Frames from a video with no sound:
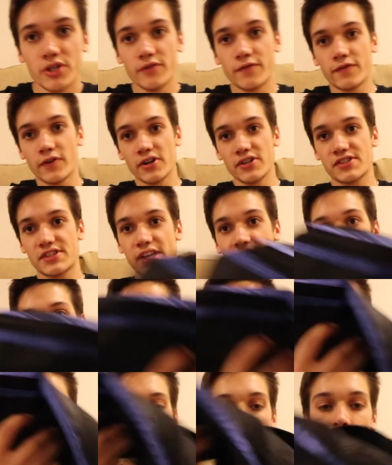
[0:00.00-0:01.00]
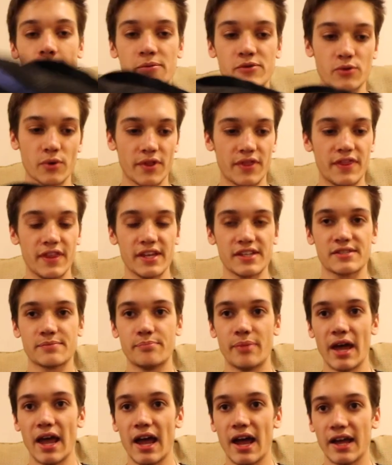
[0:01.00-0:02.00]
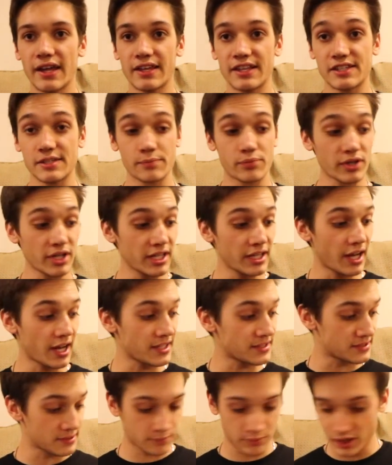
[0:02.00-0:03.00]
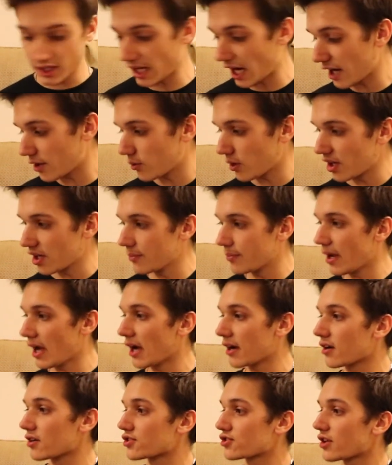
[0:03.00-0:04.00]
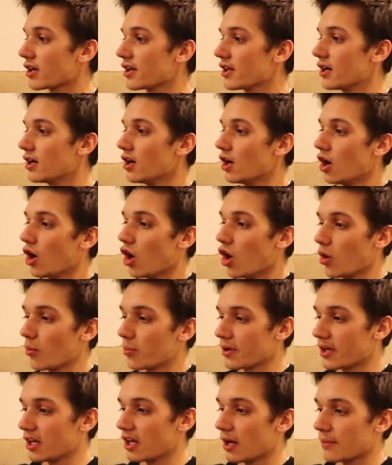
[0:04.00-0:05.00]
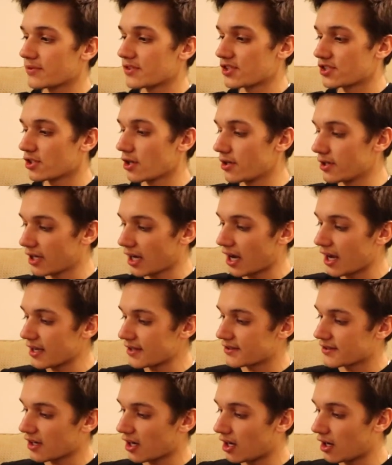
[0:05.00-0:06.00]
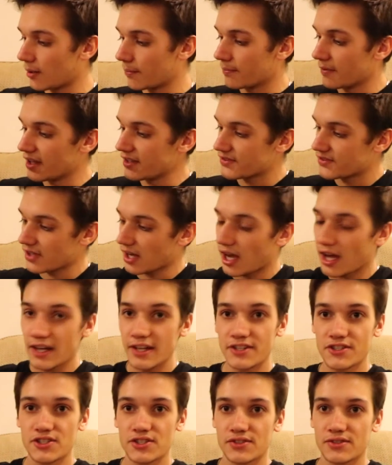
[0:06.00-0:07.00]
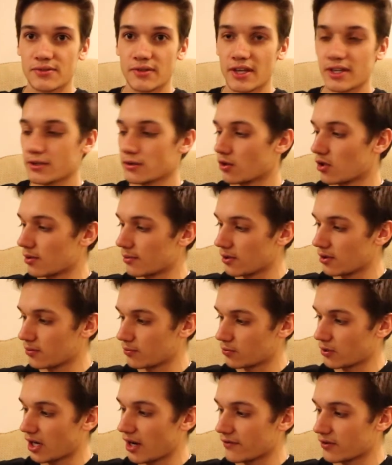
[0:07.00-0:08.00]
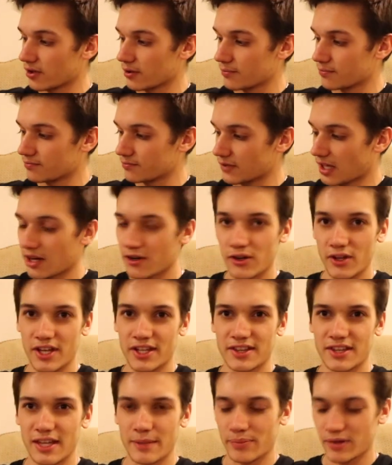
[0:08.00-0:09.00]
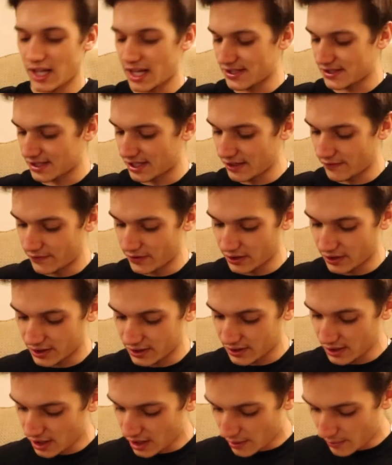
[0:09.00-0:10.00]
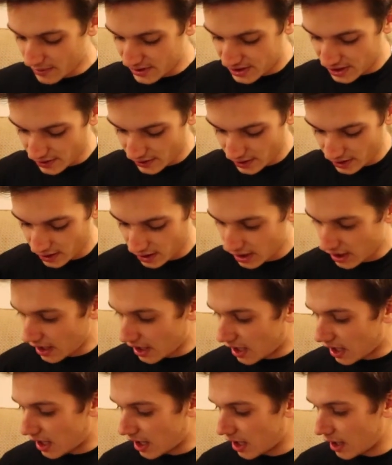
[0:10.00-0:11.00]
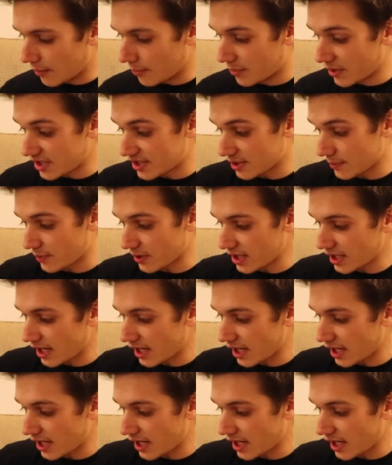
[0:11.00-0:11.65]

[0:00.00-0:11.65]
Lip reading: you first get it, it comes with this bag. It's a pretty nice, pretty high quality bag. I'll try to open it up to show you guys. Inside, it's just like normal, whatever, I don't know, like that plasticky feeling material. But it's a pretty